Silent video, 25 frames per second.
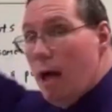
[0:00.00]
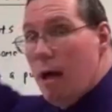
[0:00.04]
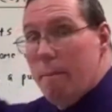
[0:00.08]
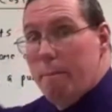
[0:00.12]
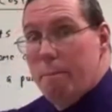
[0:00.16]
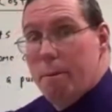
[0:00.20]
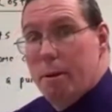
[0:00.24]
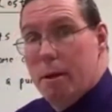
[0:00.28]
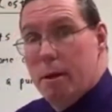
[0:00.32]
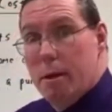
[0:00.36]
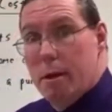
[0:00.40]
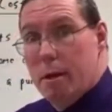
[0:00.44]

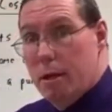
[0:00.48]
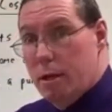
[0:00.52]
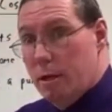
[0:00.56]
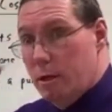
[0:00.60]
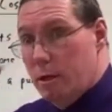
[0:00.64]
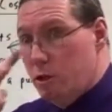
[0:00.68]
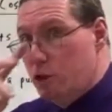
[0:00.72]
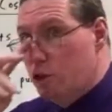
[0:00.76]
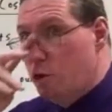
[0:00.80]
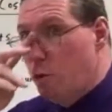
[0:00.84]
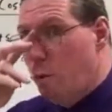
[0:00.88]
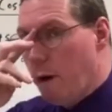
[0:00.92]
up
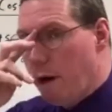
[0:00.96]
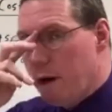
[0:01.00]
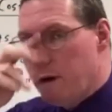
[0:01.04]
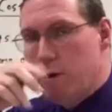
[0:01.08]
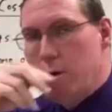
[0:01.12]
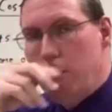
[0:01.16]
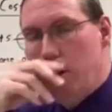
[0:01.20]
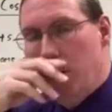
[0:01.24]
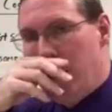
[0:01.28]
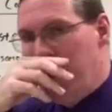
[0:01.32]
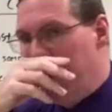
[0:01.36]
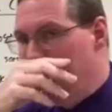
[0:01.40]
to where
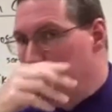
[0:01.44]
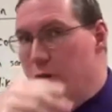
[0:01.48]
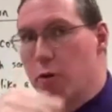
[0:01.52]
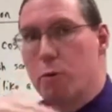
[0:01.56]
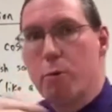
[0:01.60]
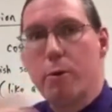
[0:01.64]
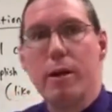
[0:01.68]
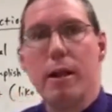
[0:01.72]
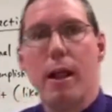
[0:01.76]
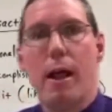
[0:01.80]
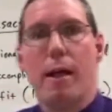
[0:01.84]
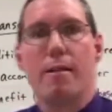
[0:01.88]
you don't even
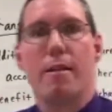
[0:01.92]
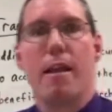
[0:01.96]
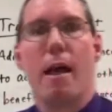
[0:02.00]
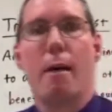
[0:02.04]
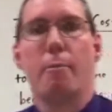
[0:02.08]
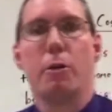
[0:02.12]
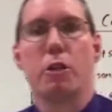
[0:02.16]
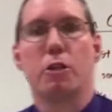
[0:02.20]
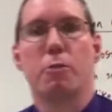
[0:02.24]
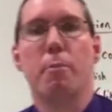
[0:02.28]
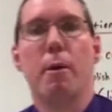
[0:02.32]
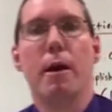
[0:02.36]
realize how
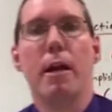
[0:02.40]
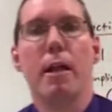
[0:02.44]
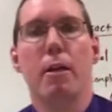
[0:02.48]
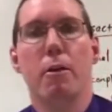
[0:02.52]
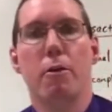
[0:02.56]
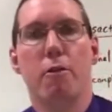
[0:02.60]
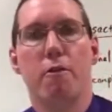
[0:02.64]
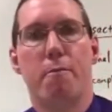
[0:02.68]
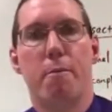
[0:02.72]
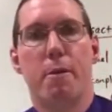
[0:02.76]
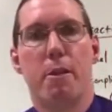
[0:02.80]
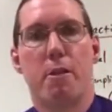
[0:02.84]
much money
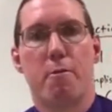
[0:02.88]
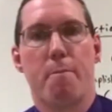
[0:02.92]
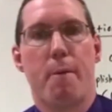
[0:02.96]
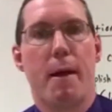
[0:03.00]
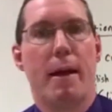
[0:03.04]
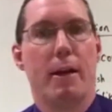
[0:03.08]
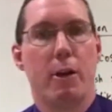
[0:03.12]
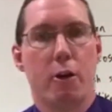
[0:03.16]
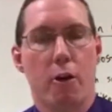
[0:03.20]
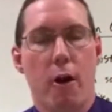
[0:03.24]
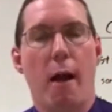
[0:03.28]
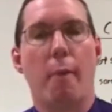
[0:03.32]
you've been
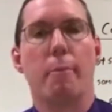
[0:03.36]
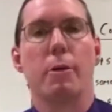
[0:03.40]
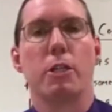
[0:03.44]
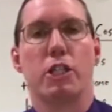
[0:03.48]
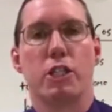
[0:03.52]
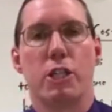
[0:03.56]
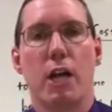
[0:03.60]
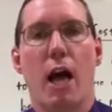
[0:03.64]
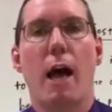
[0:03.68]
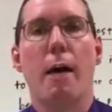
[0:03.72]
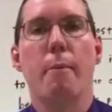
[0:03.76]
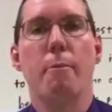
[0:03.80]
spending or how
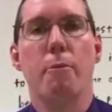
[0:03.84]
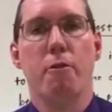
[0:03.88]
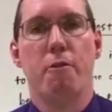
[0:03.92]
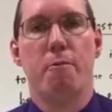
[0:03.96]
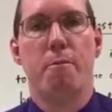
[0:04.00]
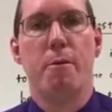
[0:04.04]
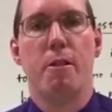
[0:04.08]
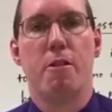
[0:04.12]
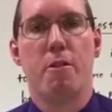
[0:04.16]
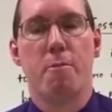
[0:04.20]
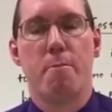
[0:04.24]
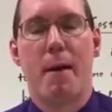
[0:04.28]
much time you've
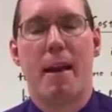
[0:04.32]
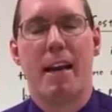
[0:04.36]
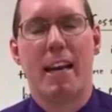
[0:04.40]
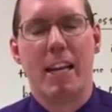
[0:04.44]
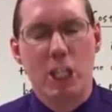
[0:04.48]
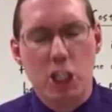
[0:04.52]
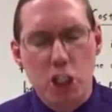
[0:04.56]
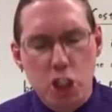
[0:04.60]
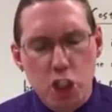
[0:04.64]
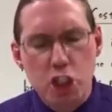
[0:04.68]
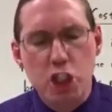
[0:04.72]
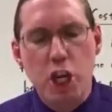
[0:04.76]
been
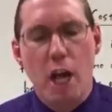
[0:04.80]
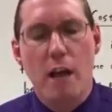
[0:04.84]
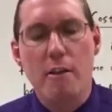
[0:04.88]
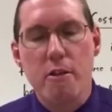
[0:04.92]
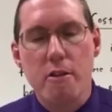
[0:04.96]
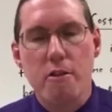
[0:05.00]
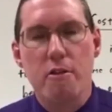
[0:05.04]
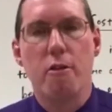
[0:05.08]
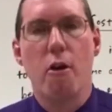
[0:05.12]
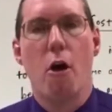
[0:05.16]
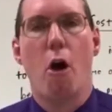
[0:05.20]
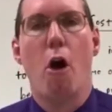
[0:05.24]
spending
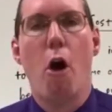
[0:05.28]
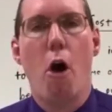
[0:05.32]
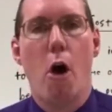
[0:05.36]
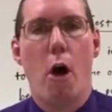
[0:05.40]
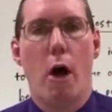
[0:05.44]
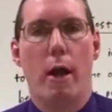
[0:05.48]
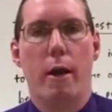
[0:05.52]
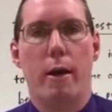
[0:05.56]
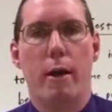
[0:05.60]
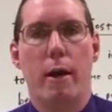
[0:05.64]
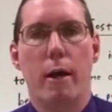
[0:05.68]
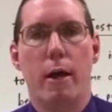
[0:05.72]
just
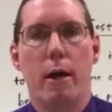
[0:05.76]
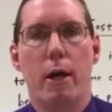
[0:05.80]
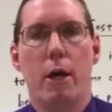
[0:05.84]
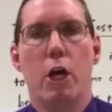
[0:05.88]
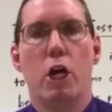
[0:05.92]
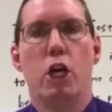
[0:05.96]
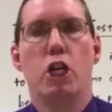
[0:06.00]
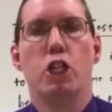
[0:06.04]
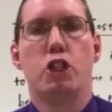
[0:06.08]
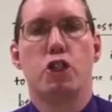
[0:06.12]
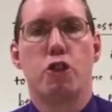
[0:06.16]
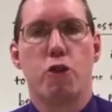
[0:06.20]
on
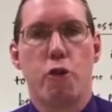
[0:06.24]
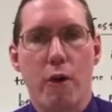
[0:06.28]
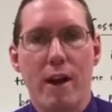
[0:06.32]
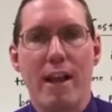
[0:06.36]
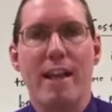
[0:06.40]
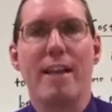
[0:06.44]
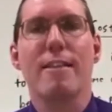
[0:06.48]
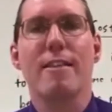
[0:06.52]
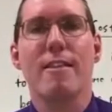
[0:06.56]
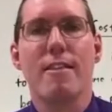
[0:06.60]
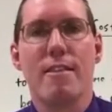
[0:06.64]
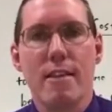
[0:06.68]

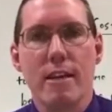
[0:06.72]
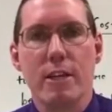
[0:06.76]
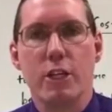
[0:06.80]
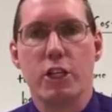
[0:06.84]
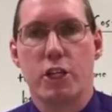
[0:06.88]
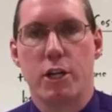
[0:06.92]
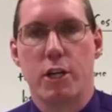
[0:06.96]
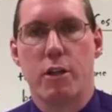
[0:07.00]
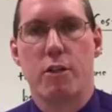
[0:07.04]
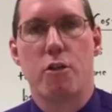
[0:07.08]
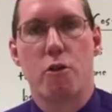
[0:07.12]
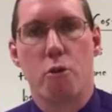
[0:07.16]

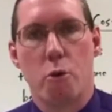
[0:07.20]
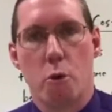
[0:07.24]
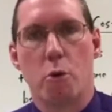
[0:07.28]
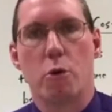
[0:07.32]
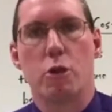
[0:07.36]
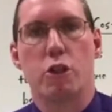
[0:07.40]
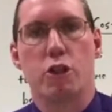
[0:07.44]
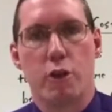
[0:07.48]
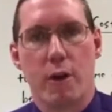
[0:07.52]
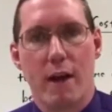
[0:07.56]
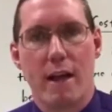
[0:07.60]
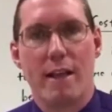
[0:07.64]
transitions
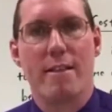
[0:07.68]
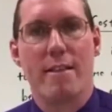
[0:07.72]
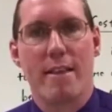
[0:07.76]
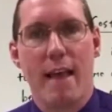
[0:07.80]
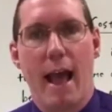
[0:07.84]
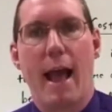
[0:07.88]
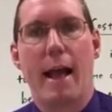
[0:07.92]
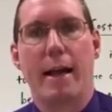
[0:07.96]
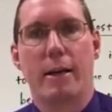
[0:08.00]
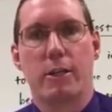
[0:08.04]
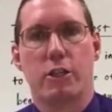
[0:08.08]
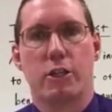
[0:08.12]
or
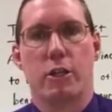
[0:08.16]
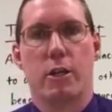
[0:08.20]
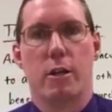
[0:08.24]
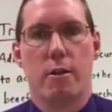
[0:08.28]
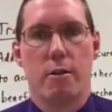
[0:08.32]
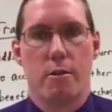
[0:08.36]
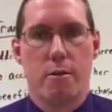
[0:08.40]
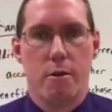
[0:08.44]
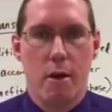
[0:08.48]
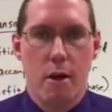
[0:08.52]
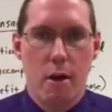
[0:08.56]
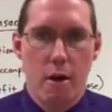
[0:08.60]

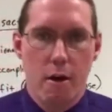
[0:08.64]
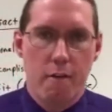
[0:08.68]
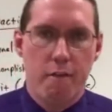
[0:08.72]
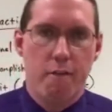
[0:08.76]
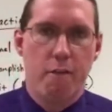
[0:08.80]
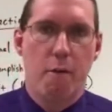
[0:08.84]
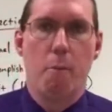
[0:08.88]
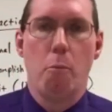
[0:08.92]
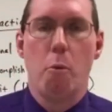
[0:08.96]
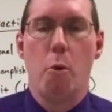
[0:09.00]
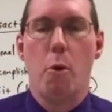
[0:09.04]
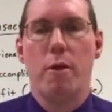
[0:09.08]
transactions
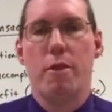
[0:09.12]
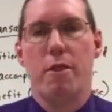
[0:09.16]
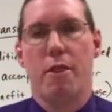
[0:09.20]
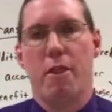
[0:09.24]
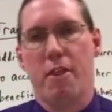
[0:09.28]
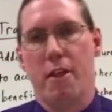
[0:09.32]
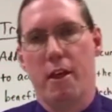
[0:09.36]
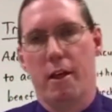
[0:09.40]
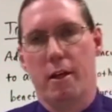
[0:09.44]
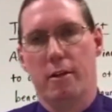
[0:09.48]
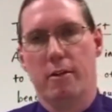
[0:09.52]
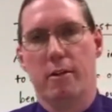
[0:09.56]
from one
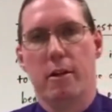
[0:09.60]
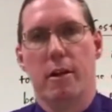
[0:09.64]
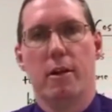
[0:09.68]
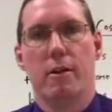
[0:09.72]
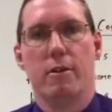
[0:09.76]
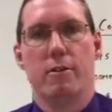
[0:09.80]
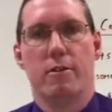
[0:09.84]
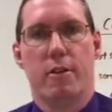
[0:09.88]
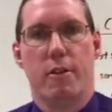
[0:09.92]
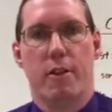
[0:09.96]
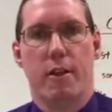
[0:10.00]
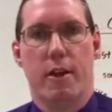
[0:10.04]
thing
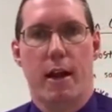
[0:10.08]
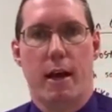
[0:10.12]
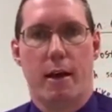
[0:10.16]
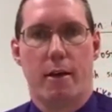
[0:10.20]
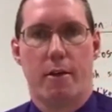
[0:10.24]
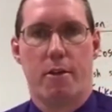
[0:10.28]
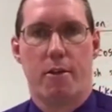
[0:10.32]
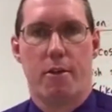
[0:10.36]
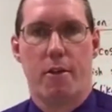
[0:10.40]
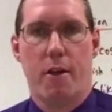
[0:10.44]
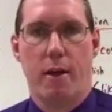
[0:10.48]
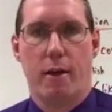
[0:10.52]
to the
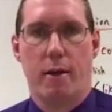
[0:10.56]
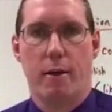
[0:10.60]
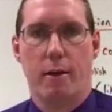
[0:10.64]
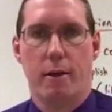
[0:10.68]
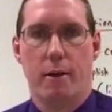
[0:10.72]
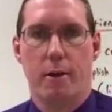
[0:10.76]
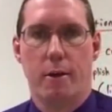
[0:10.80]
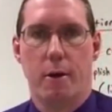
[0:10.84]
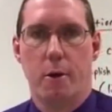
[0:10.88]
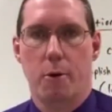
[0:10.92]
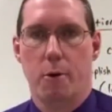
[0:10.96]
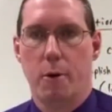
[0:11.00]
next thing.
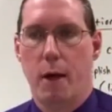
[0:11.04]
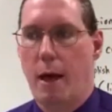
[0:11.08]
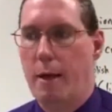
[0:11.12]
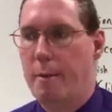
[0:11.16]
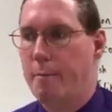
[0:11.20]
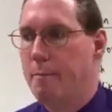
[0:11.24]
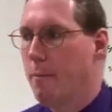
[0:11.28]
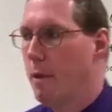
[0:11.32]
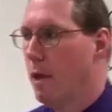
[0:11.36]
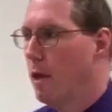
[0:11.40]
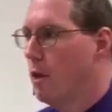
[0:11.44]
Okay?